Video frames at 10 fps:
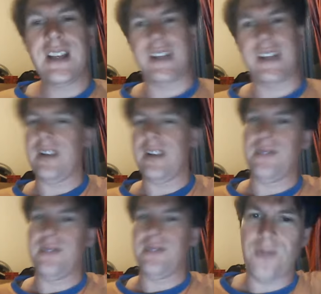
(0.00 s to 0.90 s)
Like, okay,
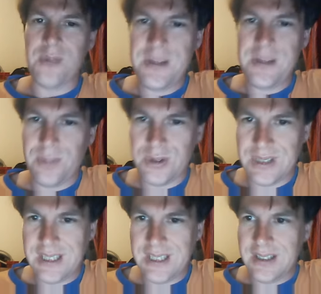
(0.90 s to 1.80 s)
for me
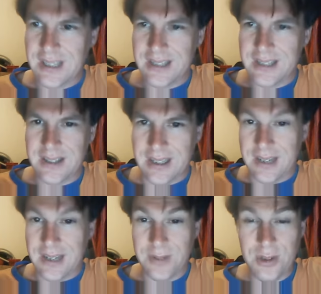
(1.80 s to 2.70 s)
personally,
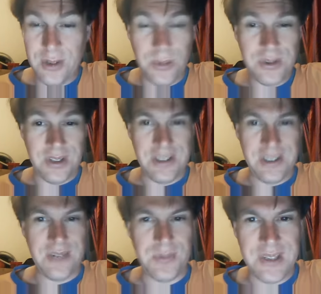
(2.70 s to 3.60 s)
renewables
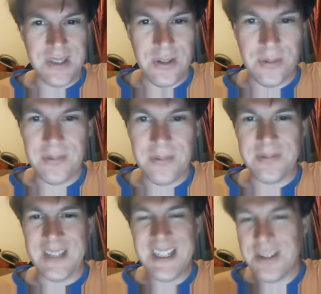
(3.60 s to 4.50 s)
doesn't have to be new.
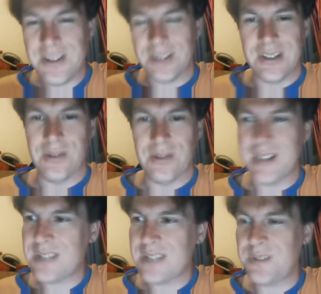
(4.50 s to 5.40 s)
It is not new.
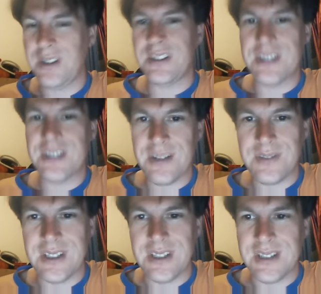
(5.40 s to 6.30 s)
It has been done in the
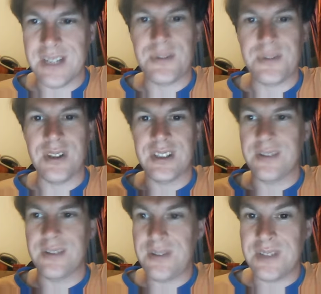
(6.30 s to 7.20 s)
70s. It has been done in
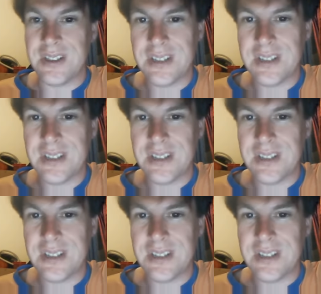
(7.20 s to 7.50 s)
the 50s.